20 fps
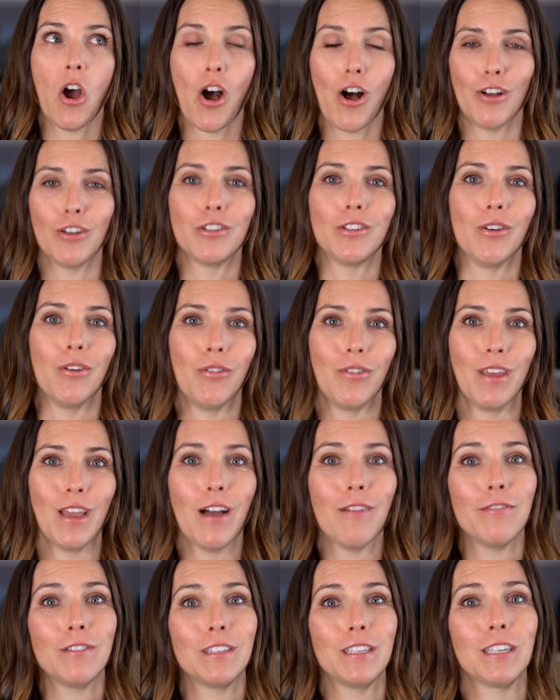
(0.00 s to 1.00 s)
Also, the
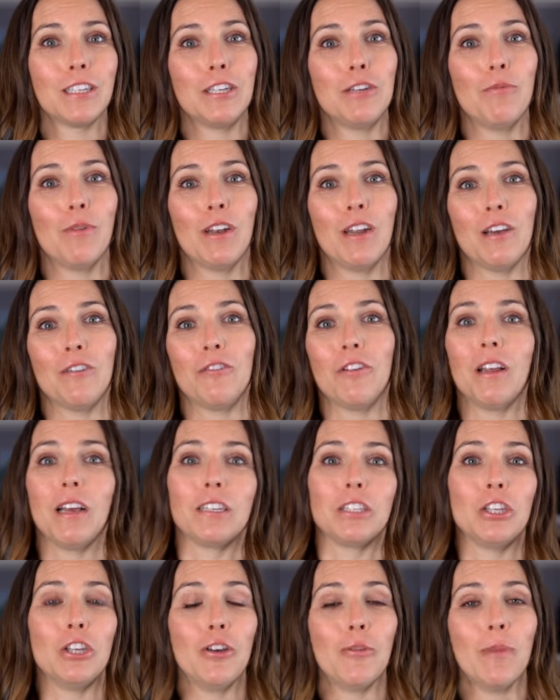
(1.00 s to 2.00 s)
Alpha 6100
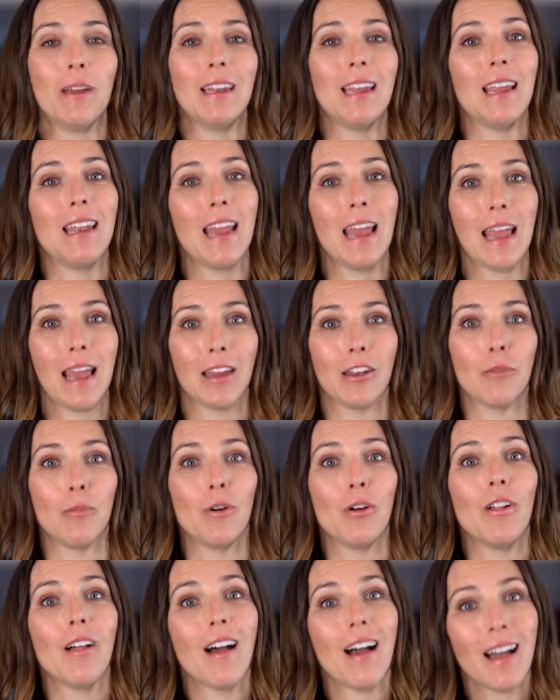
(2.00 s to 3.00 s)
has human and
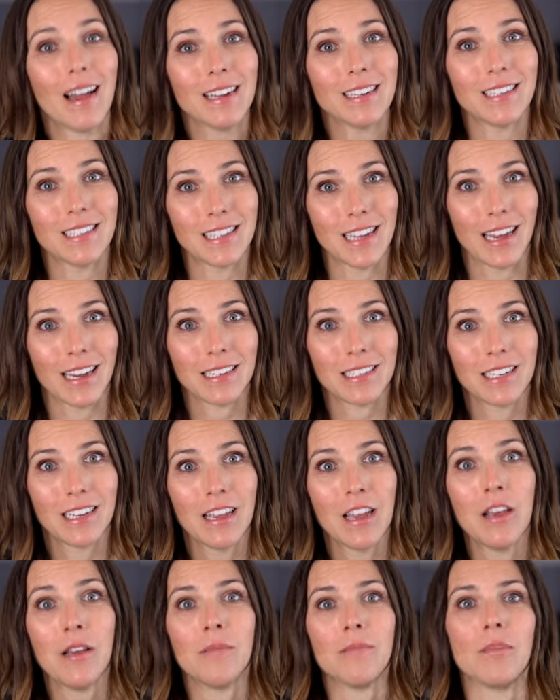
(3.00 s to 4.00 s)
animal eye detect.
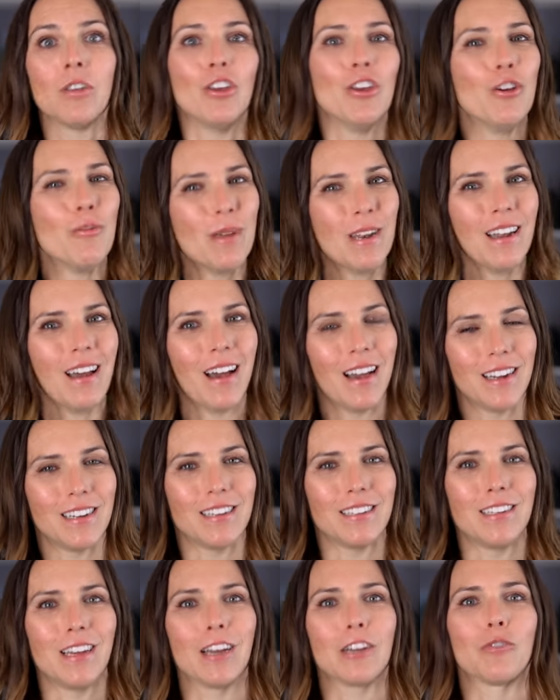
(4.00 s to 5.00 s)
Human eye
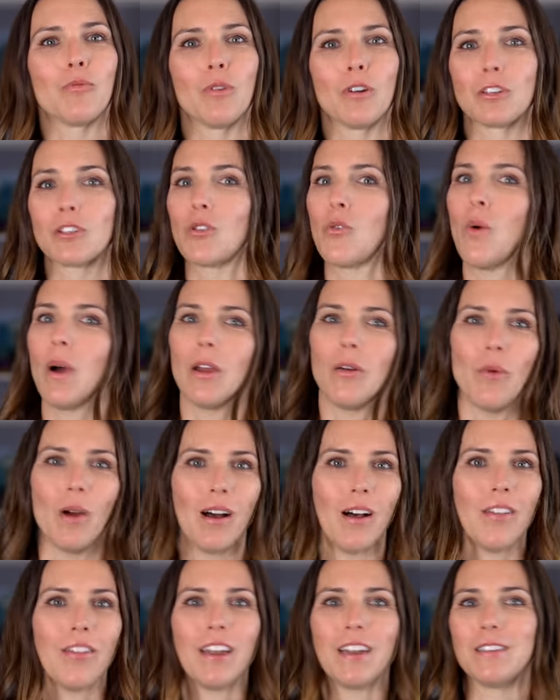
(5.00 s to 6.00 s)
detect works quite
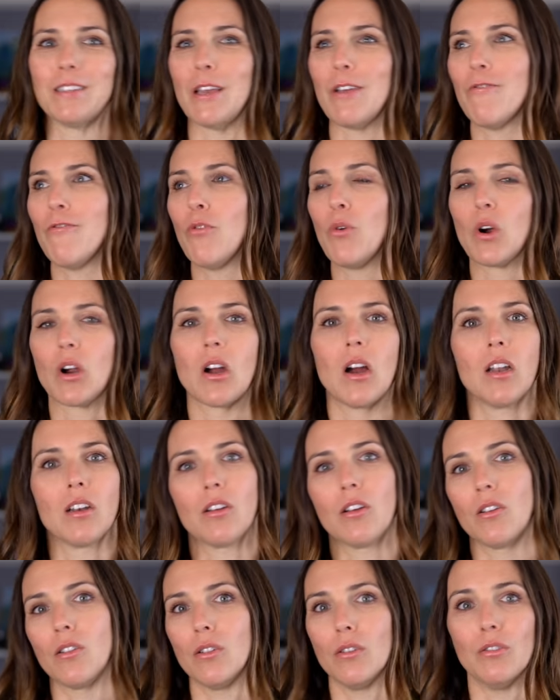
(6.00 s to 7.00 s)
well. That is a foregone
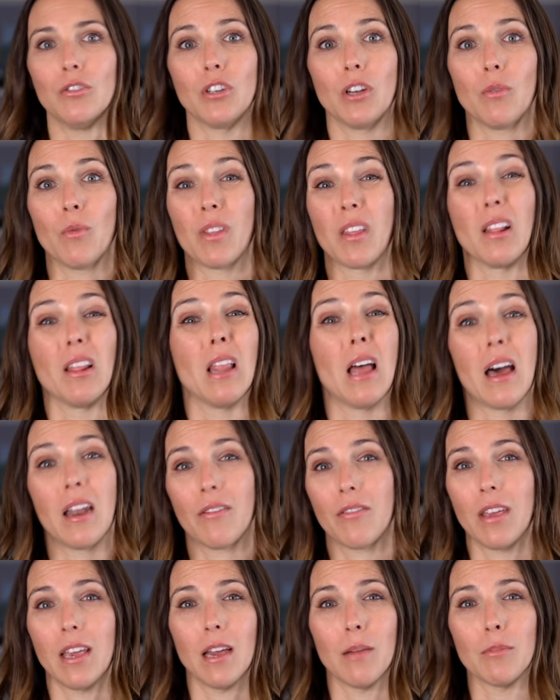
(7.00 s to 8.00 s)
conclusion with a lot
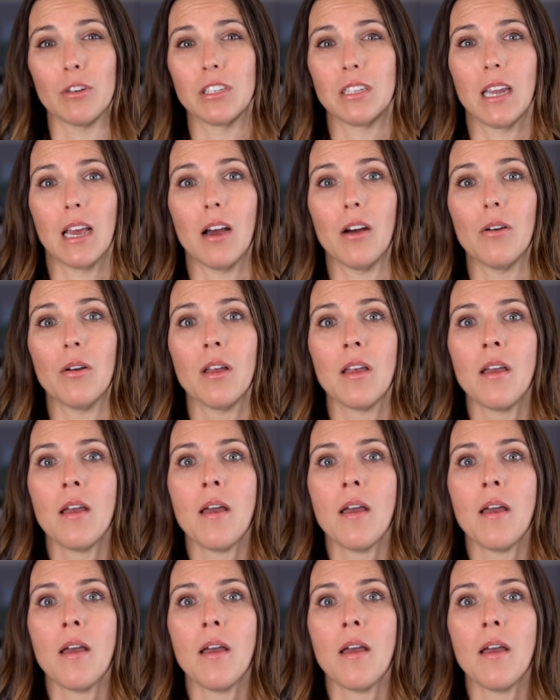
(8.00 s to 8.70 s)
of cameras now.